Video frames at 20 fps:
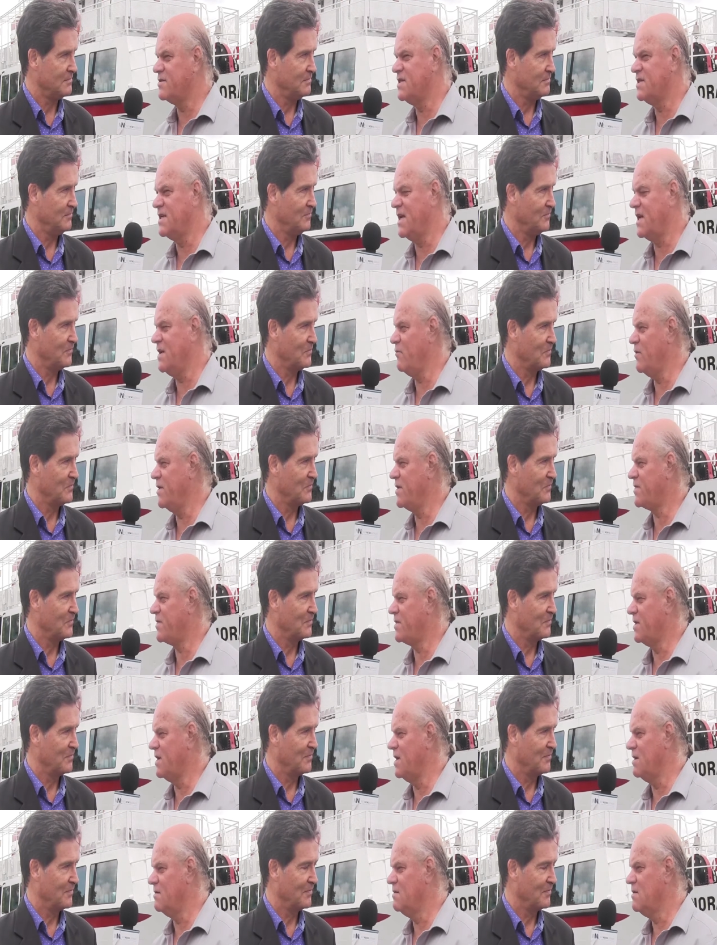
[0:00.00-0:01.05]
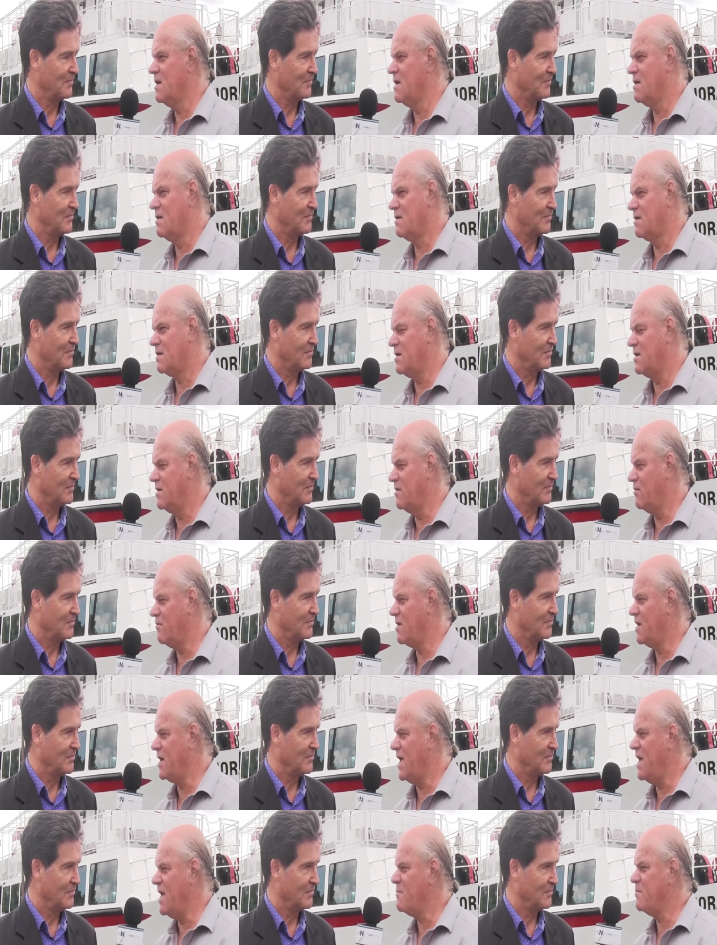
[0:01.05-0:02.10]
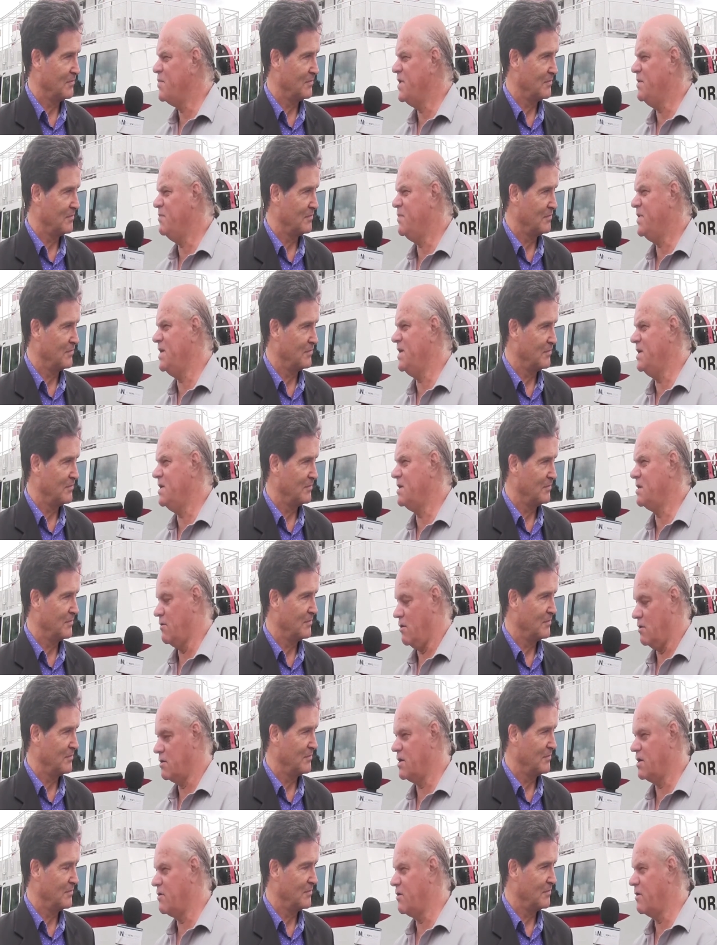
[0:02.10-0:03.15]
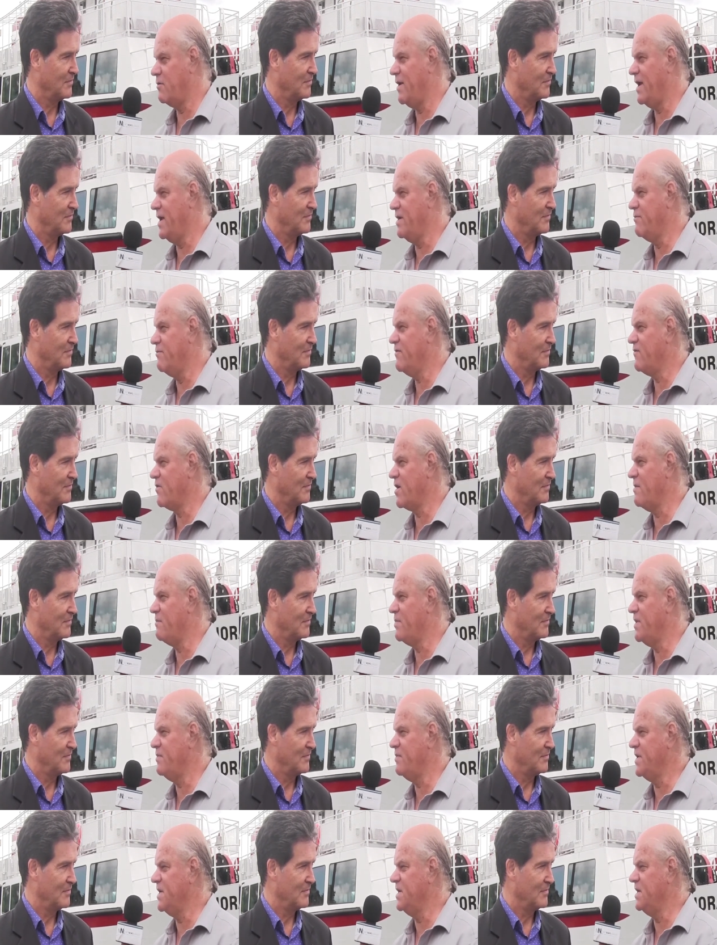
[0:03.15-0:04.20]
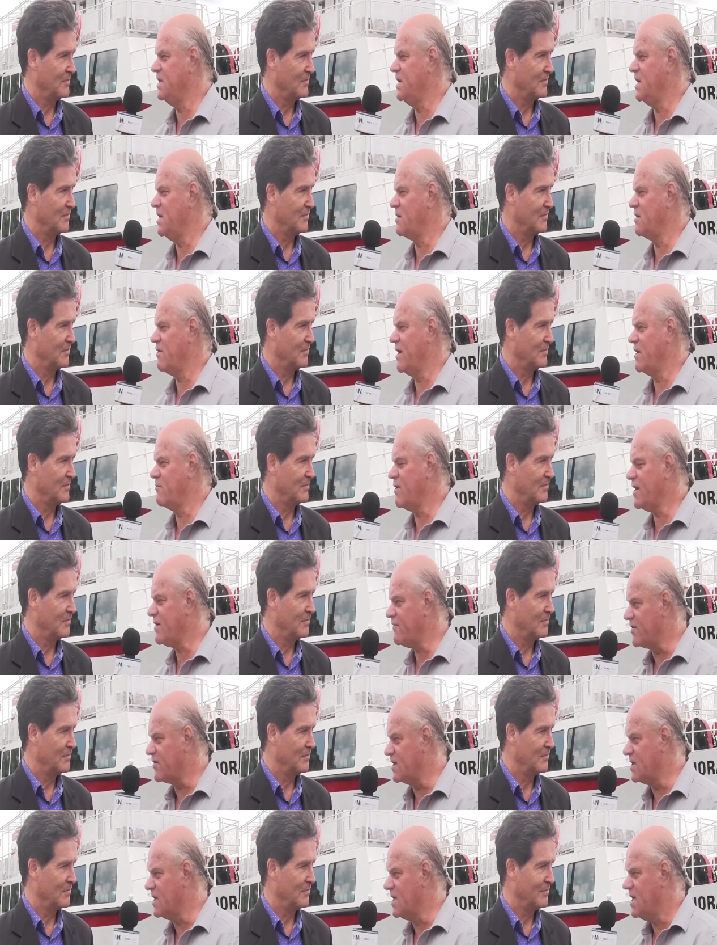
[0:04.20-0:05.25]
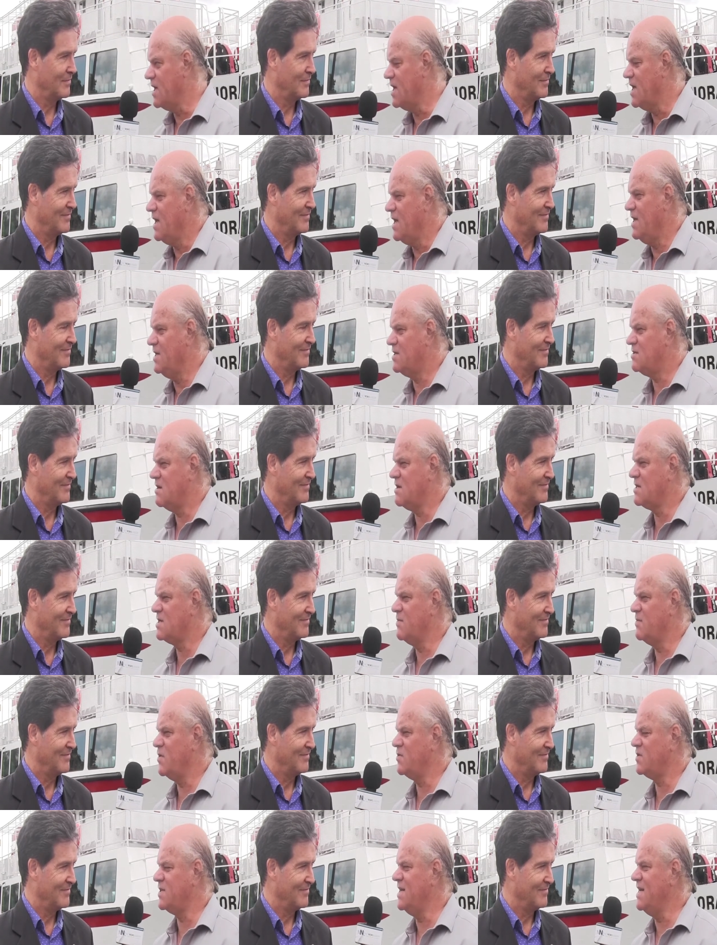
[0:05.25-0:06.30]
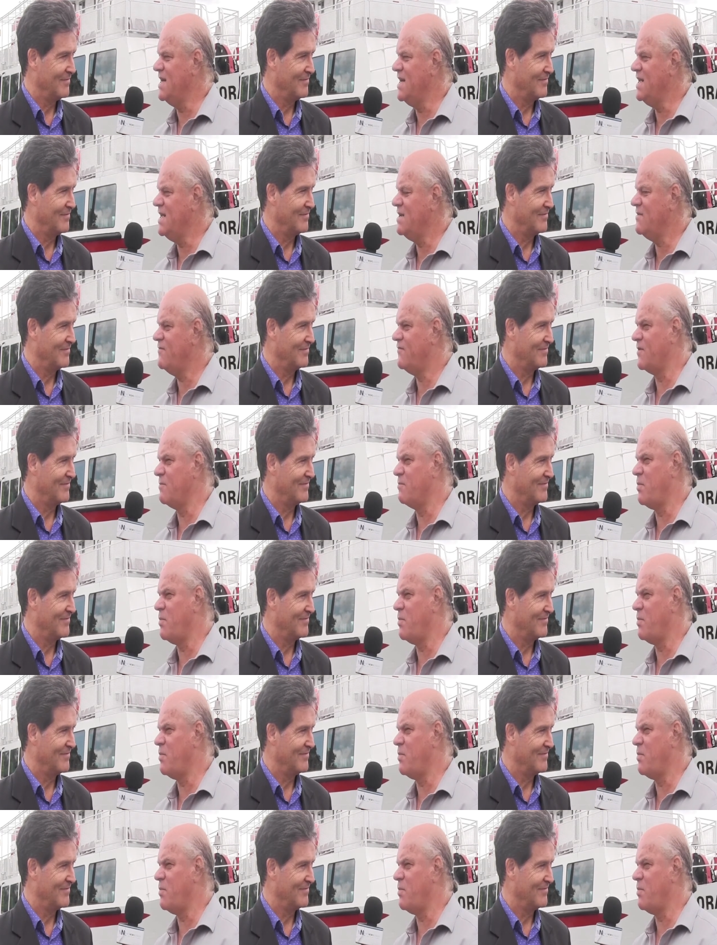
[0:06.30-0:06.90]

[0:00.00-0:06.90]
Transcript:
Speaker 1: today with uh, Kenora M P P, or Kenora Rainy River M P P, uh, Greg Rickford, he talked about the need for